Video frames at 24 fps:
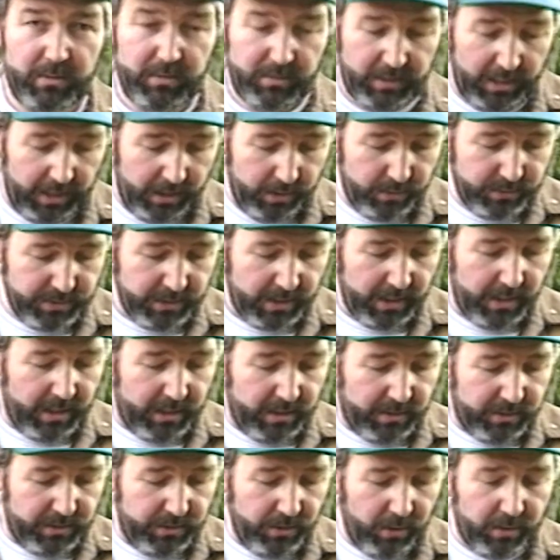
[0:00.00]
load,
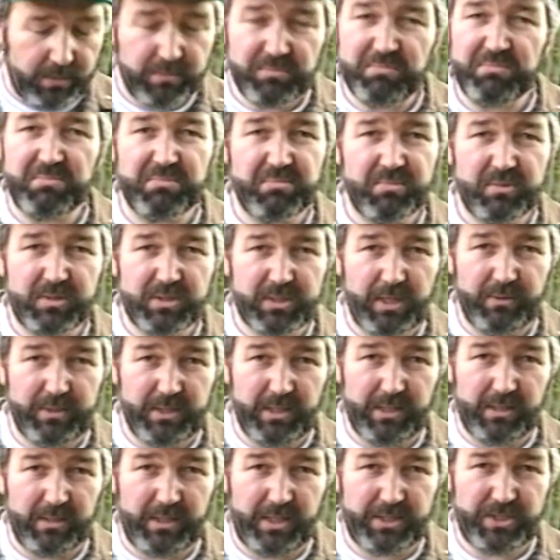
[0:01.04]
not so that
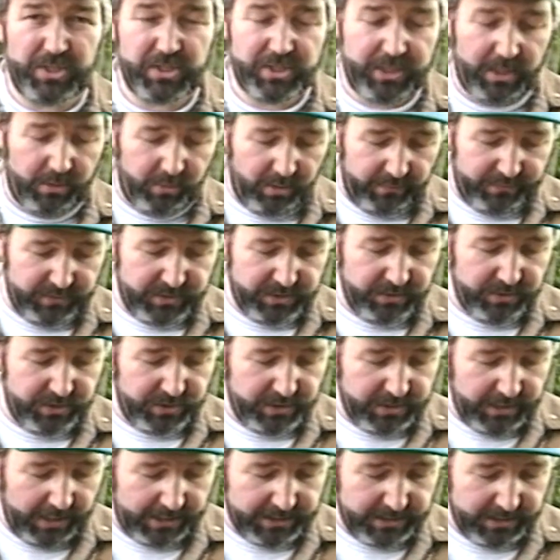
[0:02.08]
it'll just go off as soon as
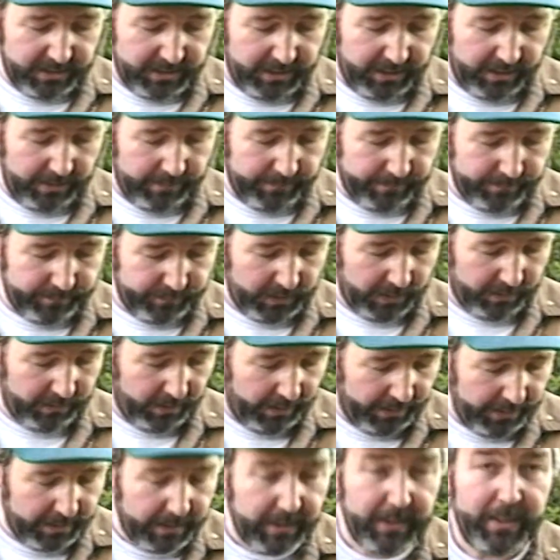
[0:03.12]
you touch the thing. All
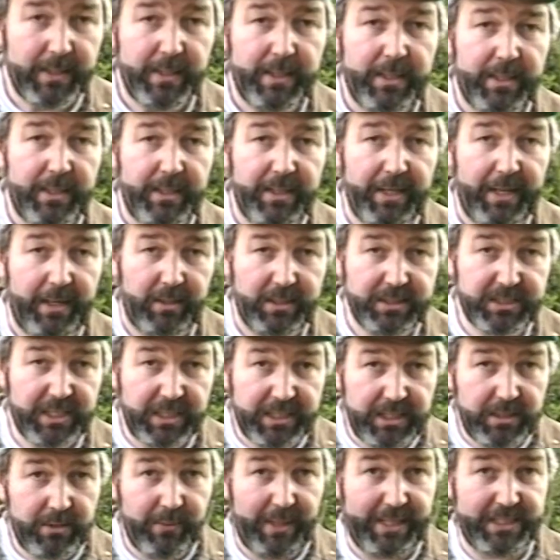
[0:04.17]
right? Now, let's
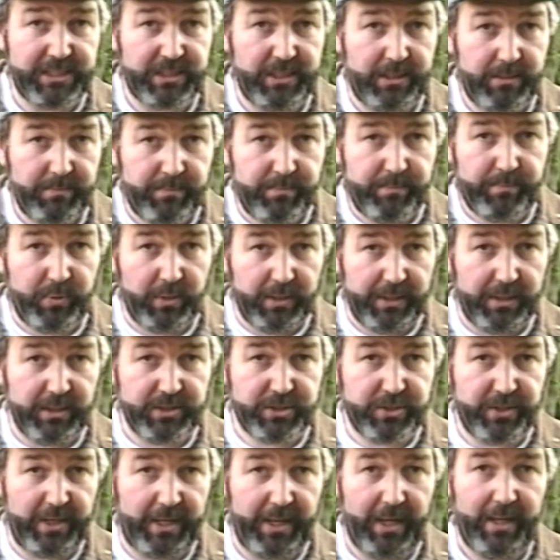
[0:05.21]
get into actually pulling a
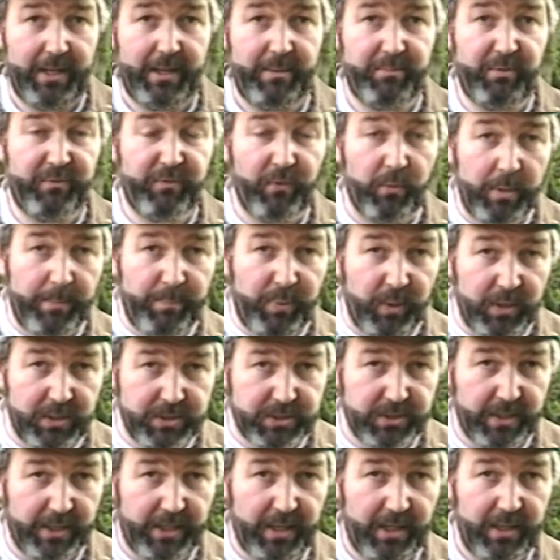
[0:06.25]
trigger. And before we pull a
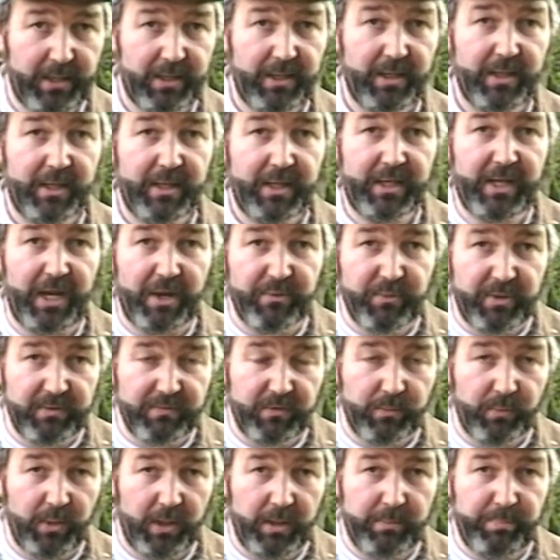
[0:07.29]
trigger, get rid of
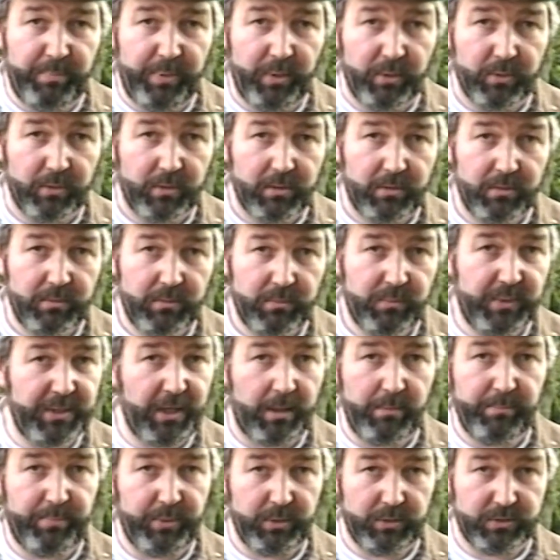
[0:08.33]
the word pull. We
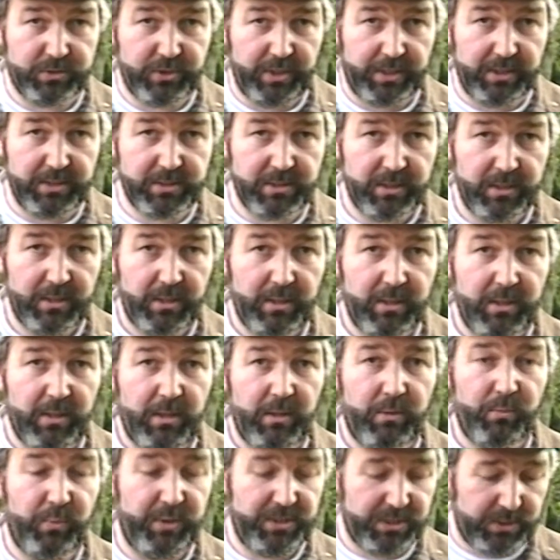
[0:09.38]
don't pull triggers,
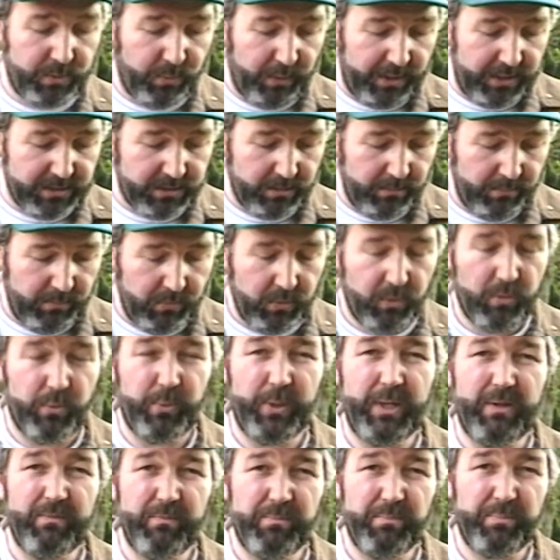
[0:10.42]
we squeeze them or
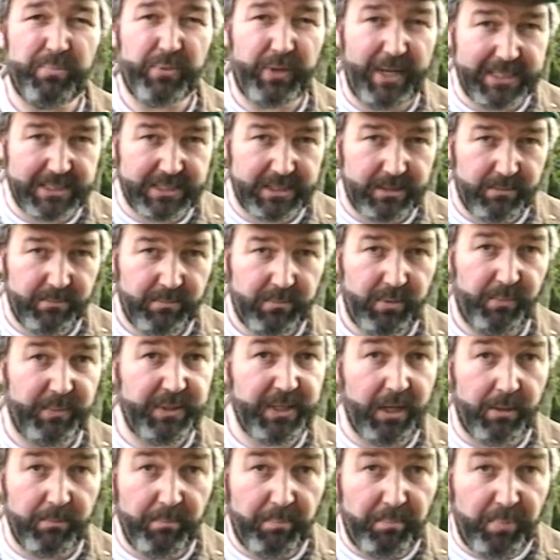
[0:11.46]
we even press them, but we
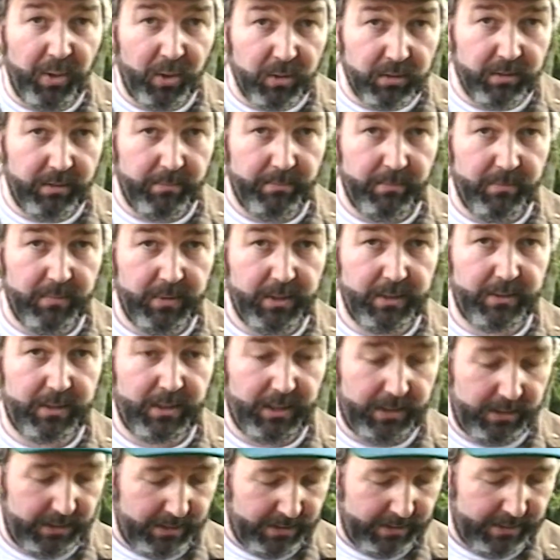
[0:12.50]
don't pull them,
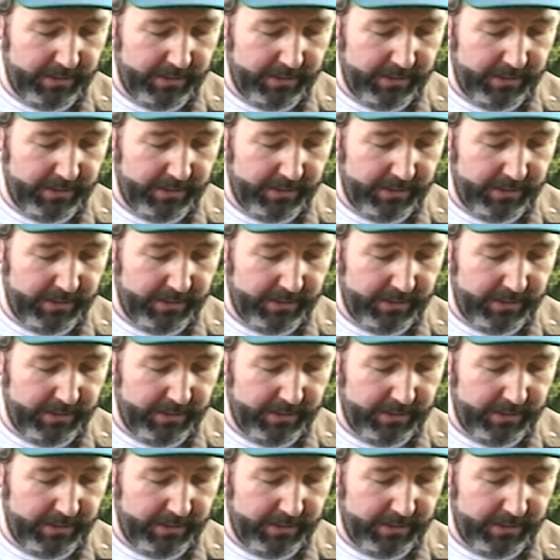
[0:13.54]
okay?